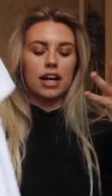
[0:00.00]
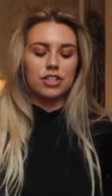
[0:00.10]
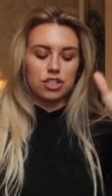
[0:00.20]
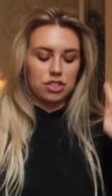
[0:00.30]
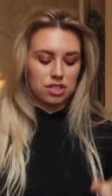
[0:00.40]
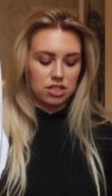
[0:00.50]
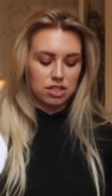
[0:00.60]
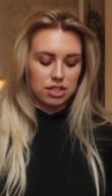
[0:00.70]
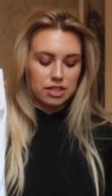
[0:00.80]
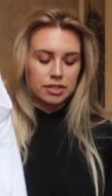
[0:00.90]
I just
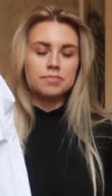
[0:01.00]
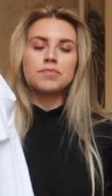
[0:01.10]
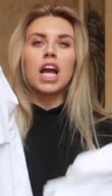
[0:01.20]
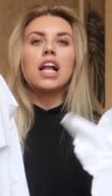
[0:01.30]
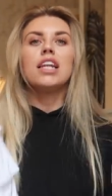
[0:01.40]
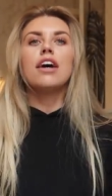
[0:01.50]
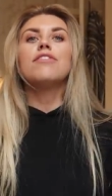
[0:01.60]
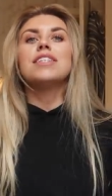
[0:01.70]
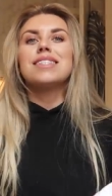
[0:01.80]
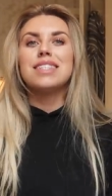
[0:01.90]

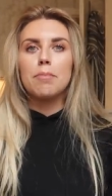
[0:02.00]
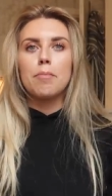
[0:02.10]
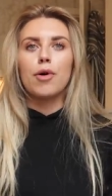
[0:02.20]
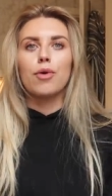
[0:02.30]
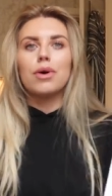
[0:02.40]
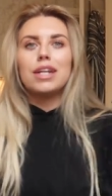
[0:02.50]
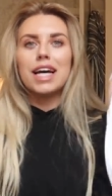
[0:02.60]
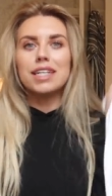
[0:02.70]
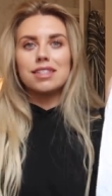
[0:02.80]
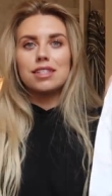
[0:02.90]
love simple
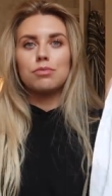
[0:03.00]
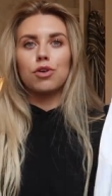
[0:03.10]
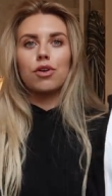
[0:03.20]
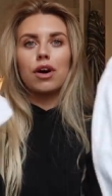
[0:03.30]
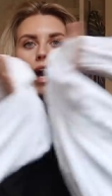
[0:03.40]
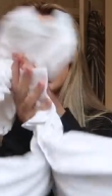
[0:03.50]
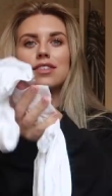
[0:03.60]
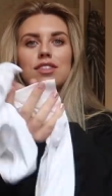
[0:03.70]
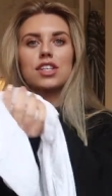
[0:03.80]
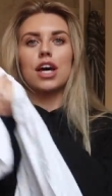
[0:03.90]
less is more
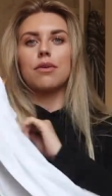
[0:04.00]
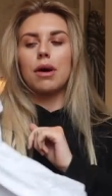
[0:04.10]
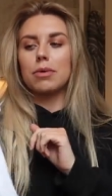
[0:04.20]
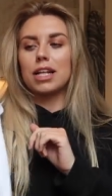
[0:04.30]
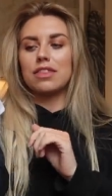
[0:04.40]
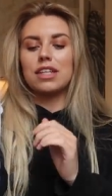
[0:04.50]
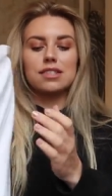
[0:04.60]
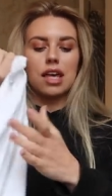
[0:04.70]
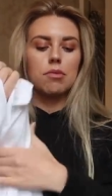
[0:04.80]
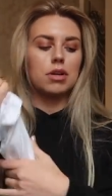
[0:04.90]
and so I'm glad
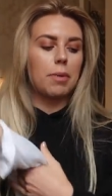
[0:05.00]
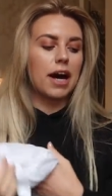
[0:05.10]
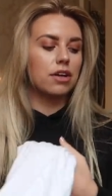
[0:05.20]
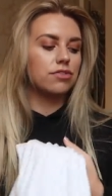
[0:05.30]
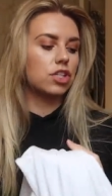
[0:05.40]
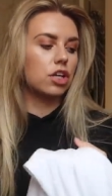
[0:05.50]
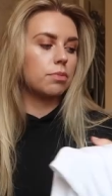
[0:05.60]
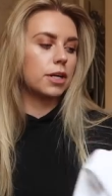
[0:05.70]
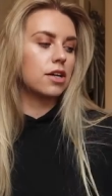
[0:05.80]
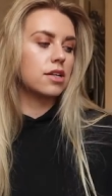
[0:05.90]
these came in a pack of two
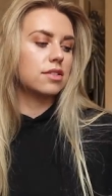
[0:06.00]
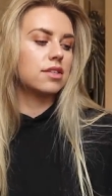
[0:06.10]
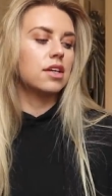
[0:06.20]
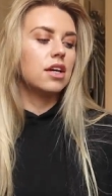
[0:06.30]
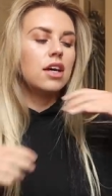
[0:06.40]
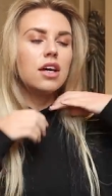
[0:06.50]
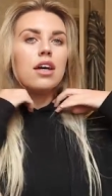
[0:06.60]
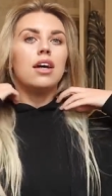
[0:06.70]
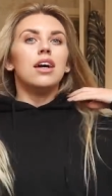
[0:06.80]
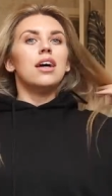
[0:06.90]
because
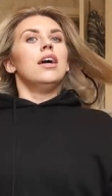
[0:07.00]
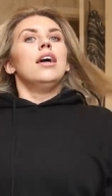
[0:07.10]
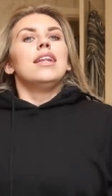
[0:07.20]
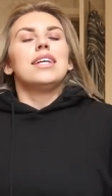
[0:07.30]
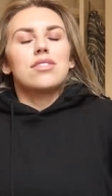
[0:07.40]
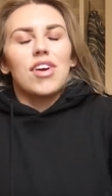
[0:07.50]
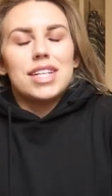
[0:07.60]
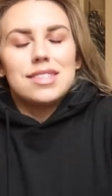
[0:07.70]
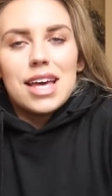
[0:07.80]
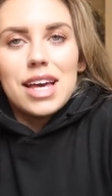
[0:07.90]
let's
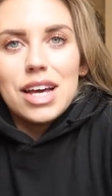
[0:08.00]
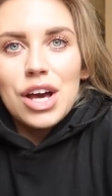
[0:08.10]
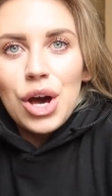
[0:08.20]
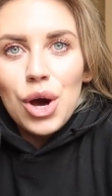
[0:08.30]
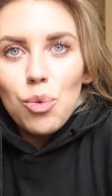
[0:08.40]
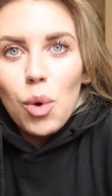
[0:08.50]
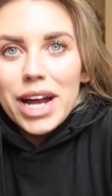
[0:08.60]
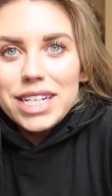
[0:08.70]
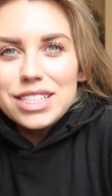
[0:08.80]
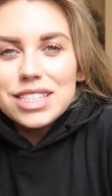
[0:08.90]
face it
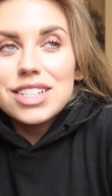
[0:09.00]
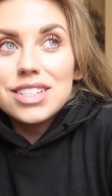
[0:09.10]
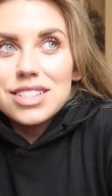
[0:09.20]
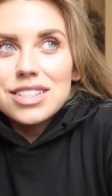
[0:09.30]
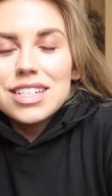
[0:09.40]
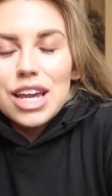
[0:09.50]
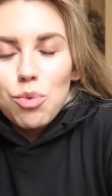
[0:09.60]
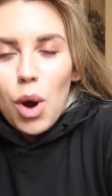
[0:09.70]
white doesn't stay